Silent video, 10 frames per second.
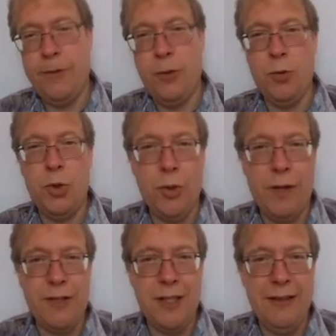You should
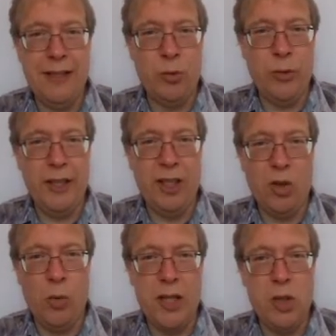have seen that already,
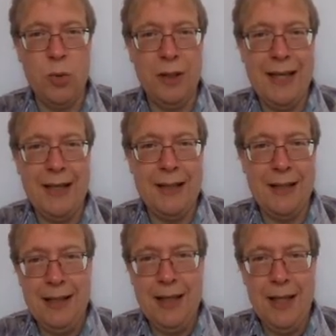otherwise you will get it
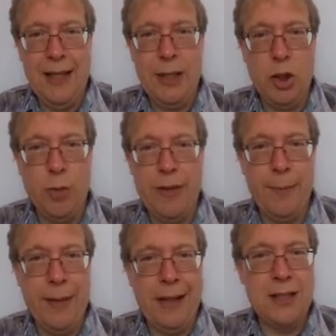in your
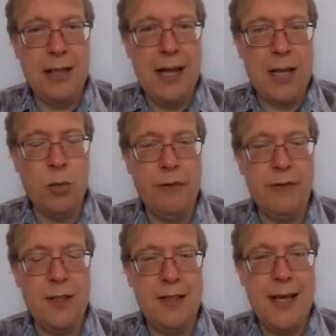mathematics class one
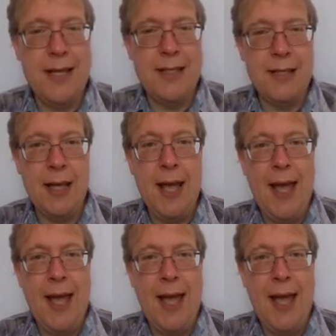of these days.